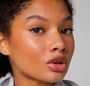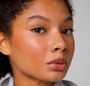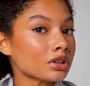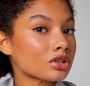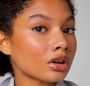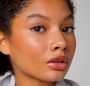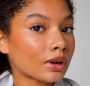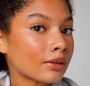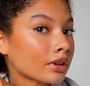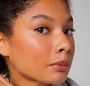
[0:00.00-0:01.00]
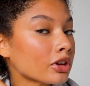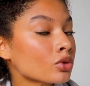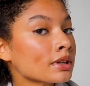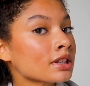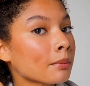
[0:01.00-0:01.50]
So I'm gonna start unraveling my
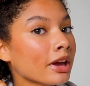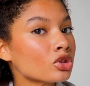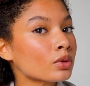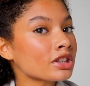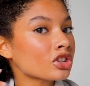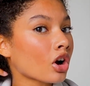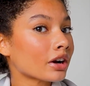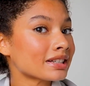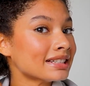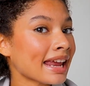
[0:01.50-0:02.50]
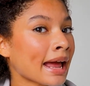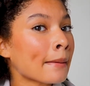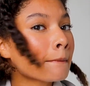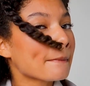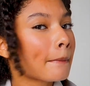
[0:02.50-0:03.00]
twists. My twists are
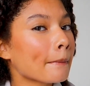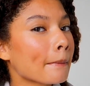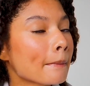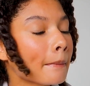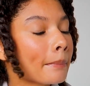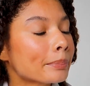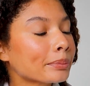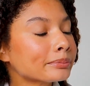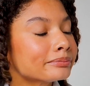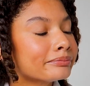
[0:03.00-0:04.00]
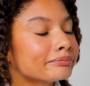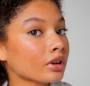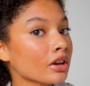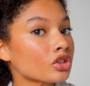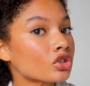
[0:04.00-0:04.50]
damp. They're
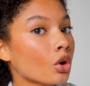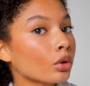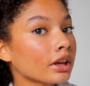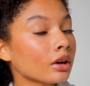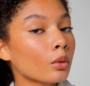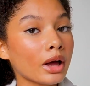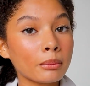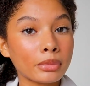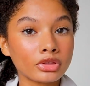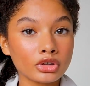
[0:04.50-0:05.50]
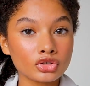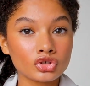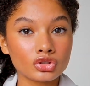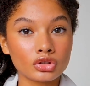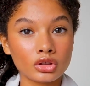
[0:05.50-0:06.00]
not soaking wet, but they're
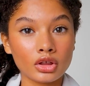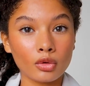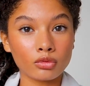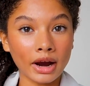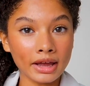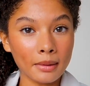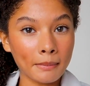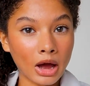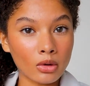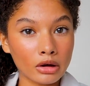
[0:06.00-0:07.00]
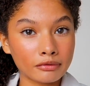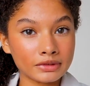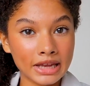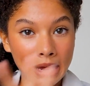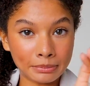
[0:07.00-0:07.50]
the right amount
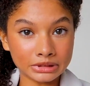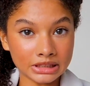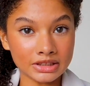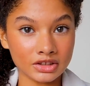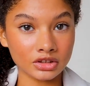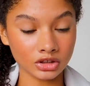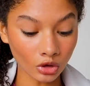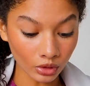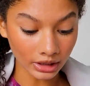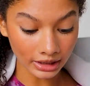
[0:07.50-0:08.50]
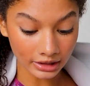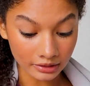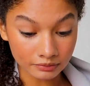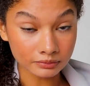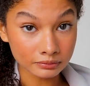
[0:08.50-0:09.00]
of dampness you need
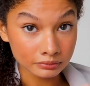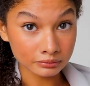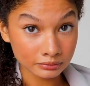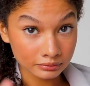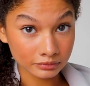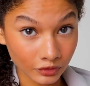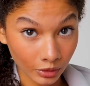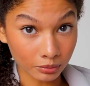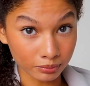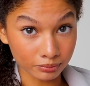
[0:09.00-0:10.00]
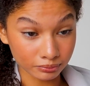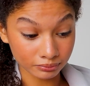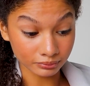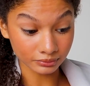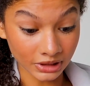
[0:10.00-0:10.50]
for
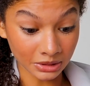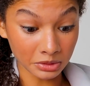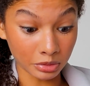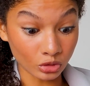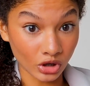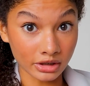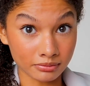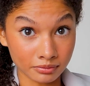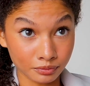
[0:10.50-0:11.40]
it to be blow dried